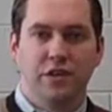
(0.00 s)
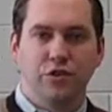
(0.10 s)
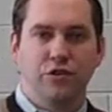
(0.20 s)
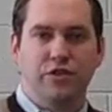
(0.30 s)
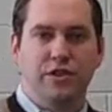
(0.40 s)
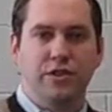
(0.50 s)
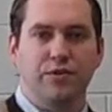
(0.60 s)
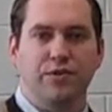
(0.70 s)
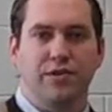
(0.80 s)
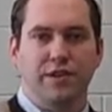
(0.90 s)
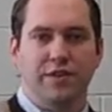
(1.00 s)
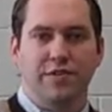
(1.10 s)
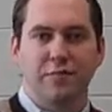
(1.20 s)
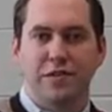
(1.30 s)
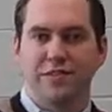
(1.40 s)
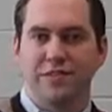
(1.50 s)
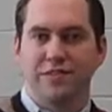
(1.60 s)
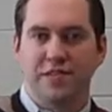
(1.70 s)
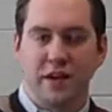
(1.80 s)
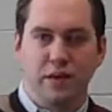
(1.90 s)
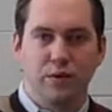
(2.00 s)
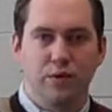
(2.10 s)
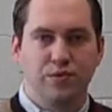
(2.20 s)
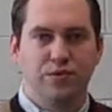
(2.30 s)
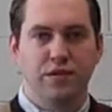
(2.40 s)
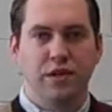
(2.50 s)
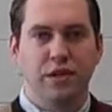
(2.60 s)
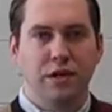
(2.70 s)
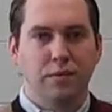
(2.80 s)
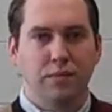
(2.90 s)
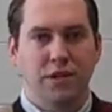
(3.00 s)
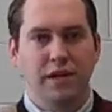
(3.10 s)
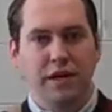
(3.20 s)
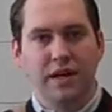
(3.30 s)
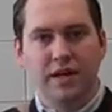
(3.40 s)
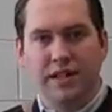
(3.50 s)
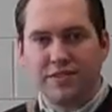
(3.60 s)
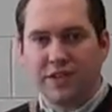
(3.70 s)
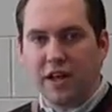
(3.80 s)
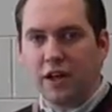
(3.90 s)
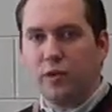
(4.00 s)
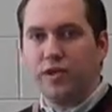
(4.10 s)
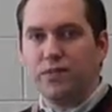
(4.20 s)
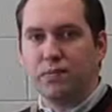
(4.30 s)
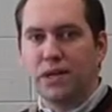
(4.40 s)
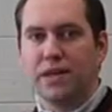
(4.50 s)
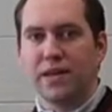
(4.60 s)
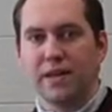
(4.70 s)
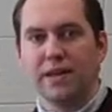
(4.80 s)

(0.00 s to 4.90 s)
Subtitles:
Usually those are things the business owes, but that's not always money.